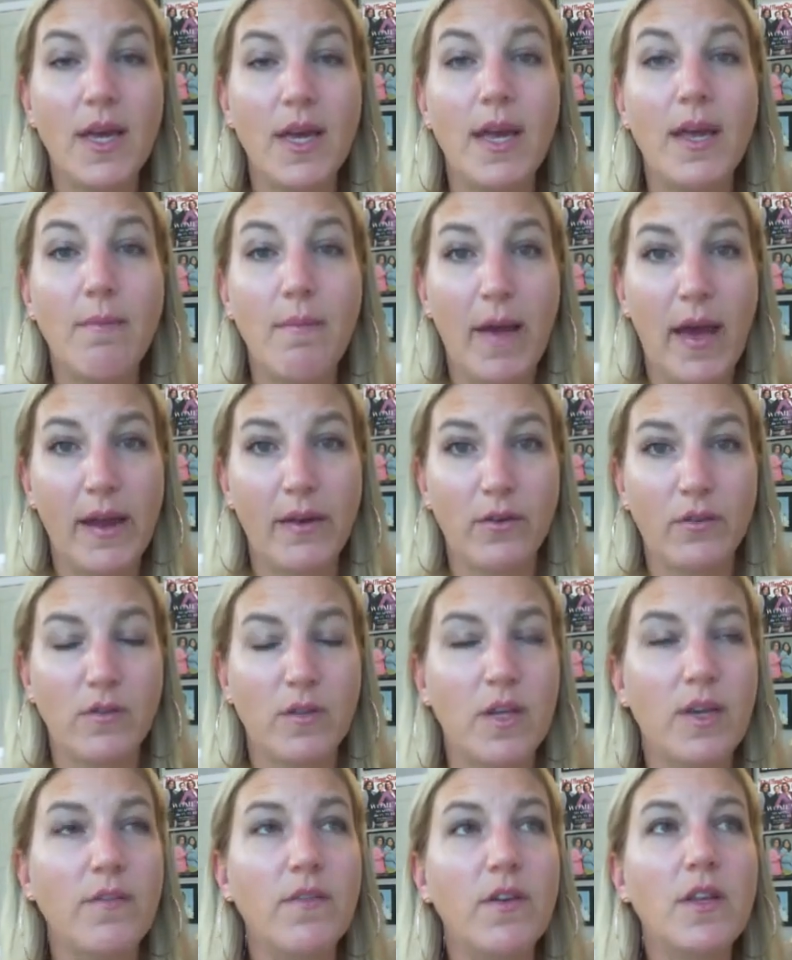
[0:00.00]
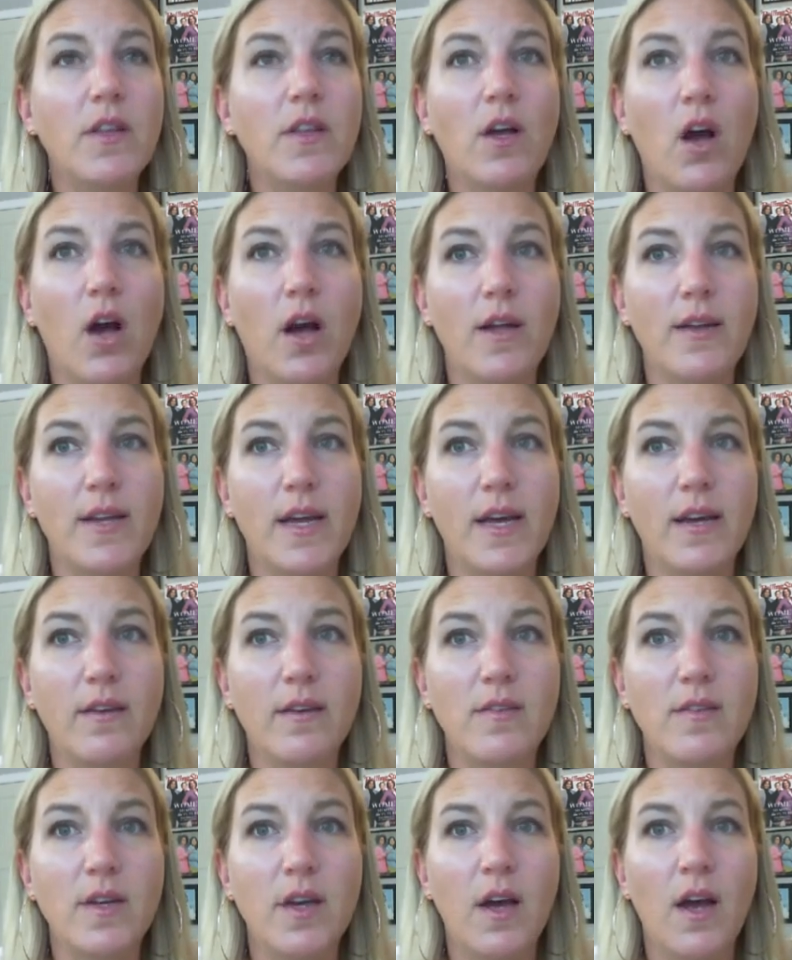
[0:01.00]
it matters. Even in the
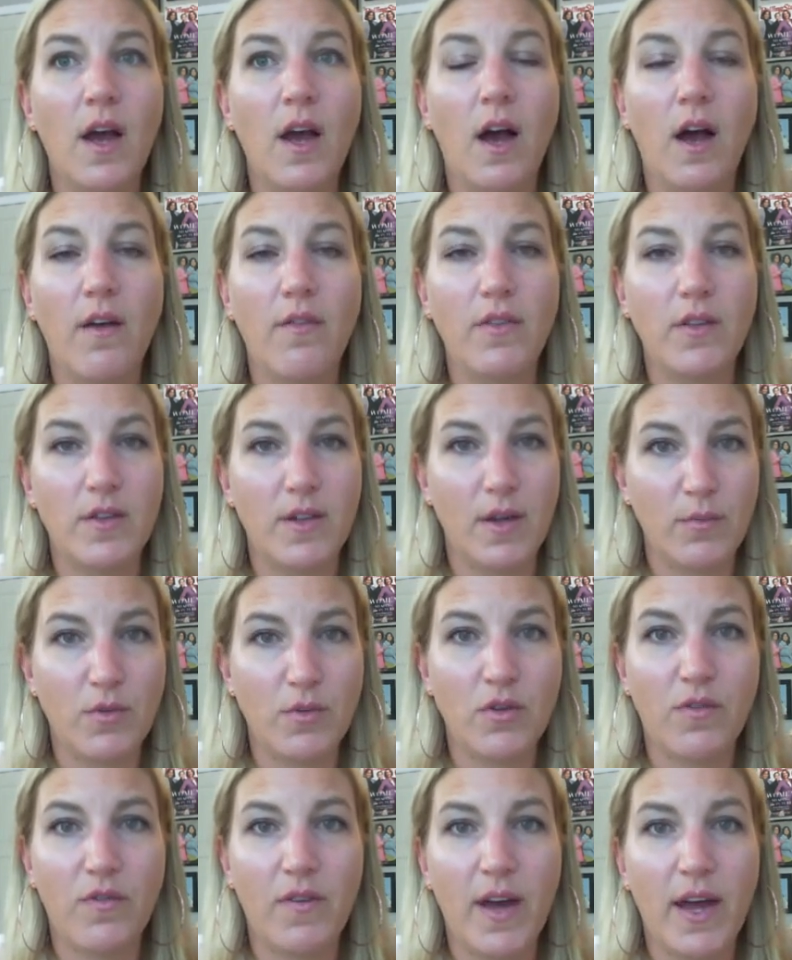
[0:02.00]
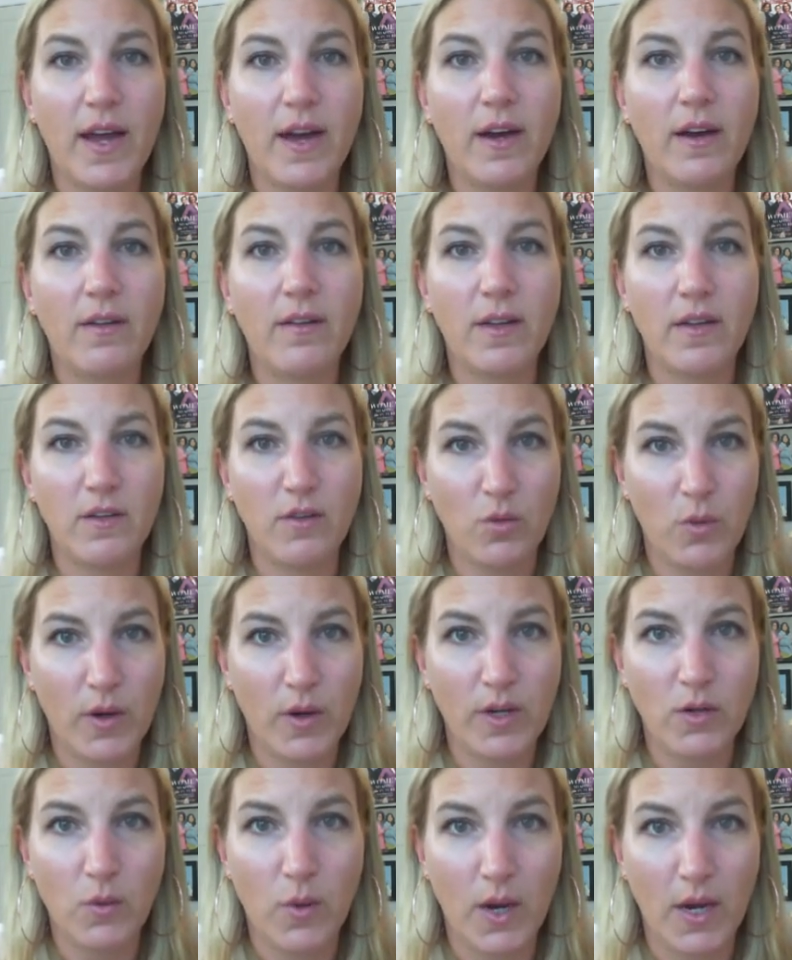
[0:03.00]
context of the dumpster fire that is
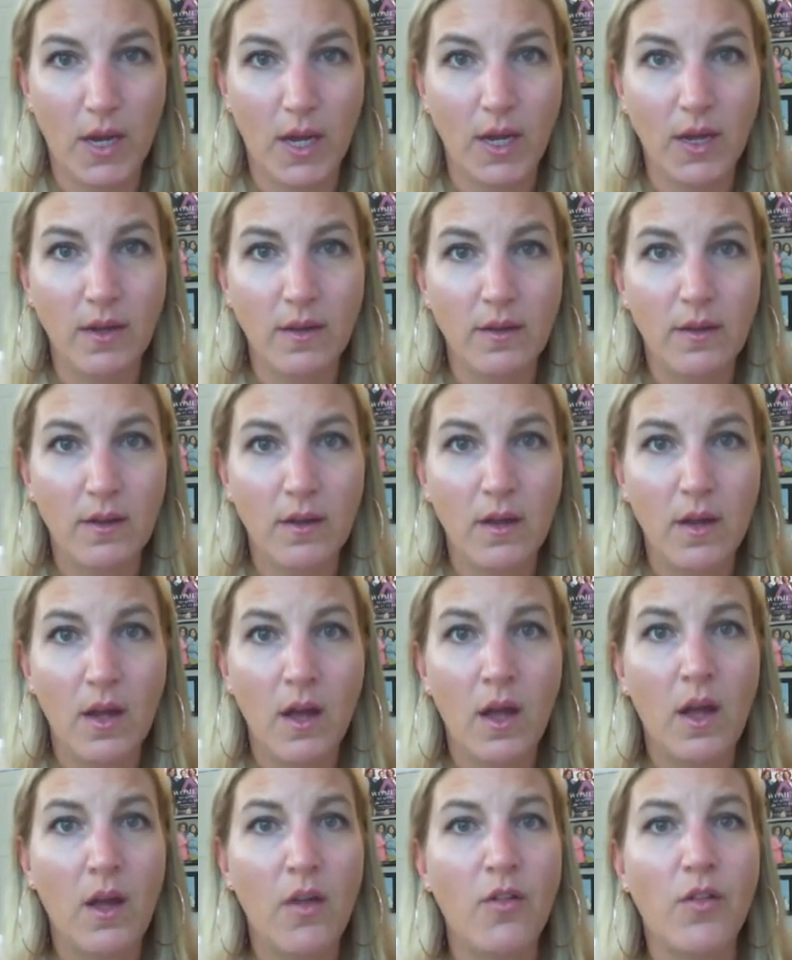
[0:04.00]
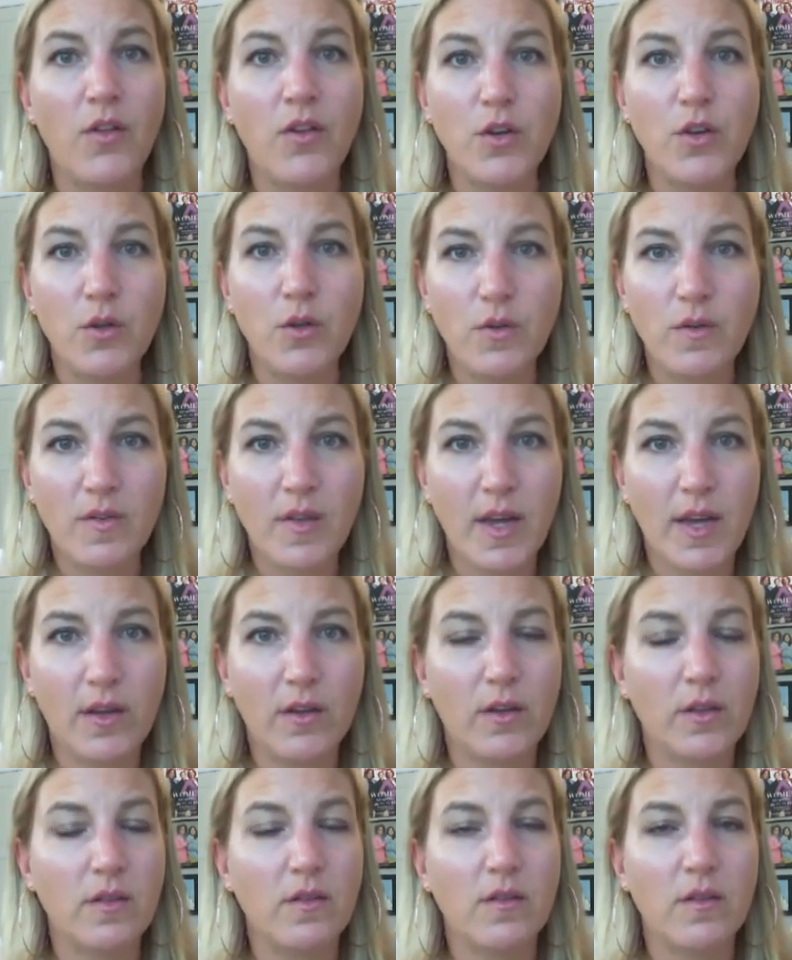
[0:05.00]
2020, the news
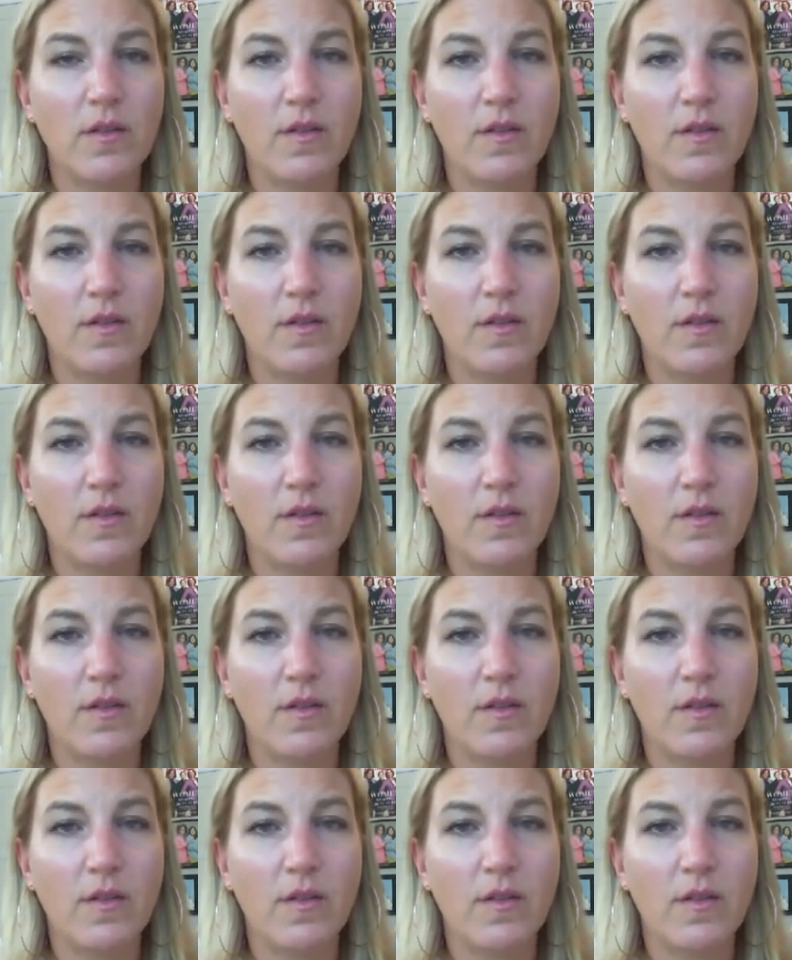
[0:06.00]
cycles,